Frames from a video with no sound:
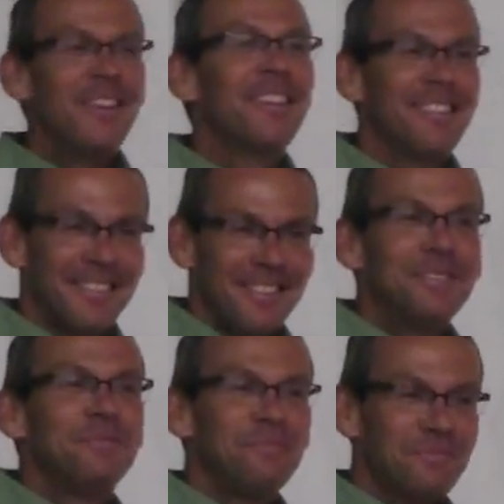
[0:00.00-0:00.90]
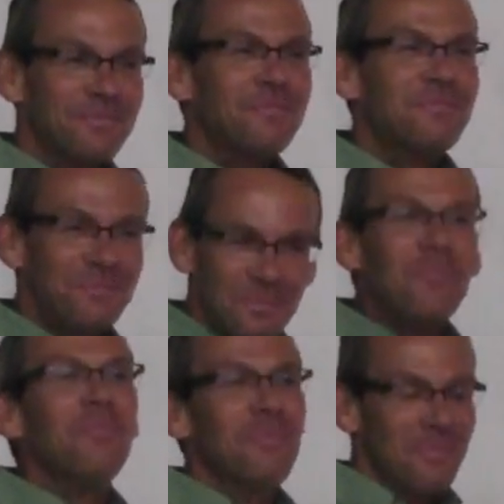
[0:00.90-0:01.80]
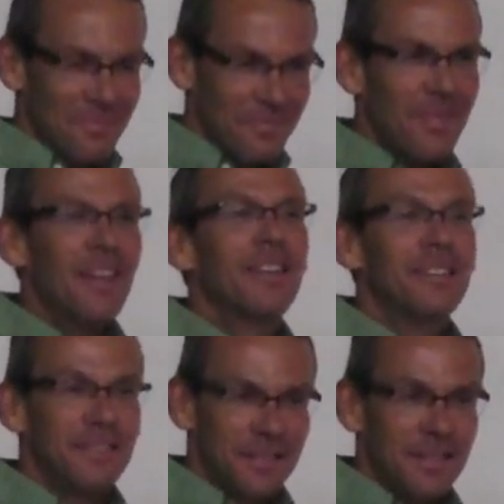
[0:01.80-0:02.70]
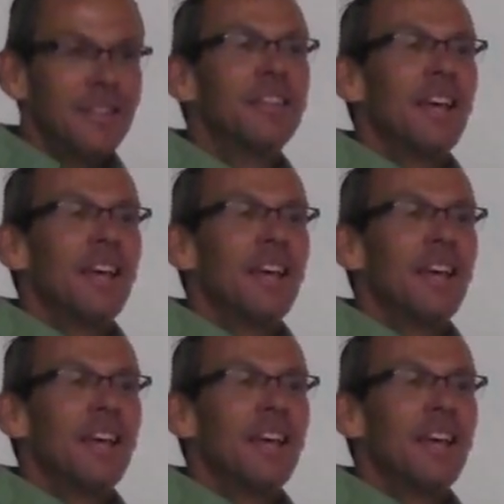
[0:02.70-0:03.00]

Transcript: I felt like crap after I ate that food.